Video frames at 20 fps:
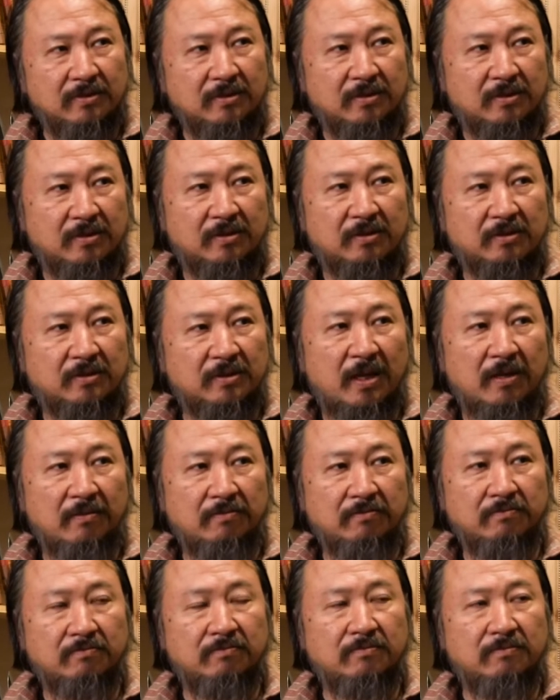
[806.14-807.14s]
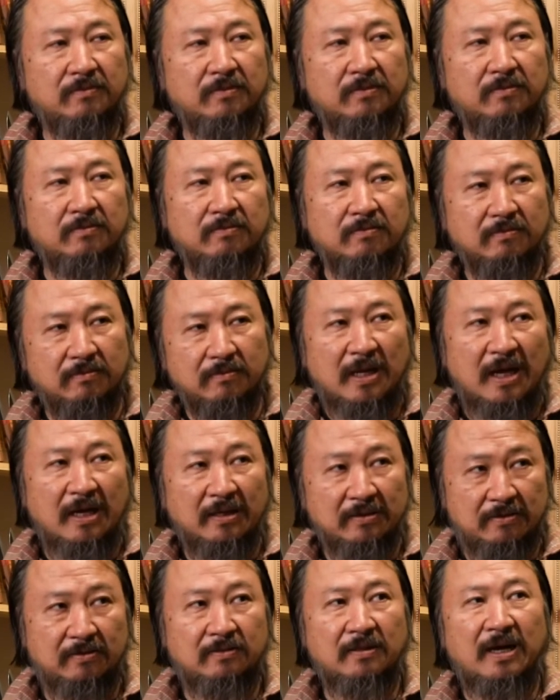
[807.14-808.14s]
Just the same
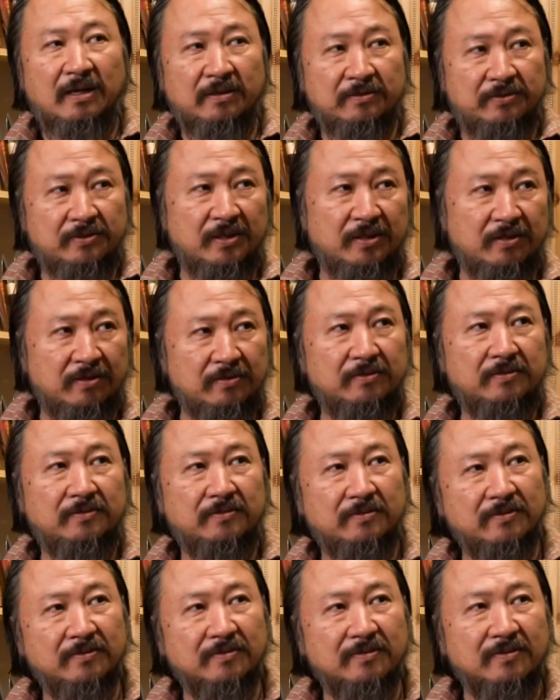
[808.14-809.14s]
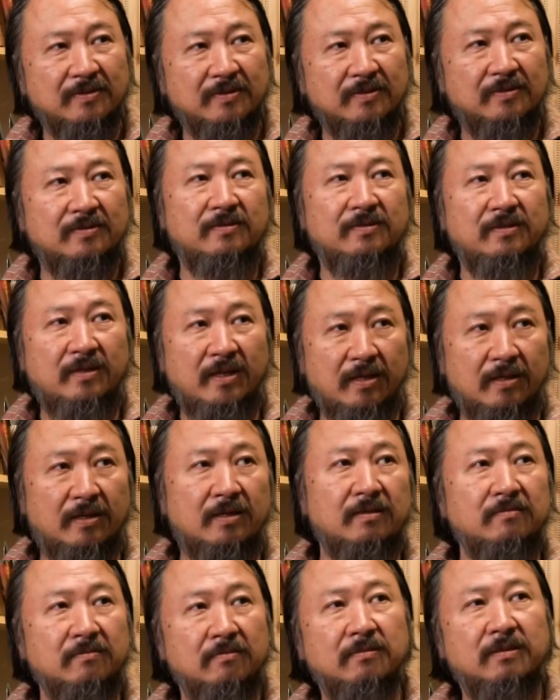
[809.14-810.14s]
as I feel.
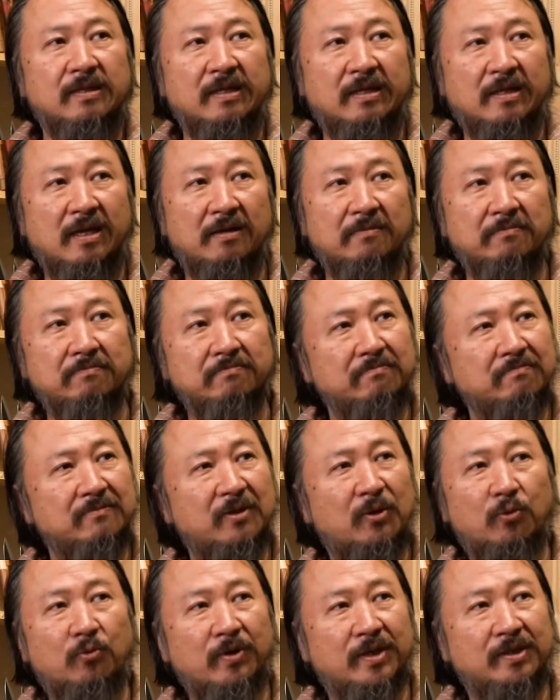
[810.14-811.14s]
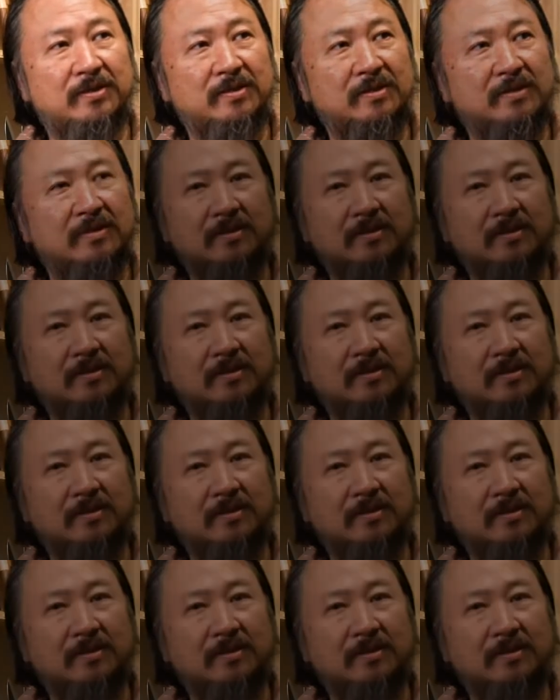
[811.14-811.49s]
They return always. Okay.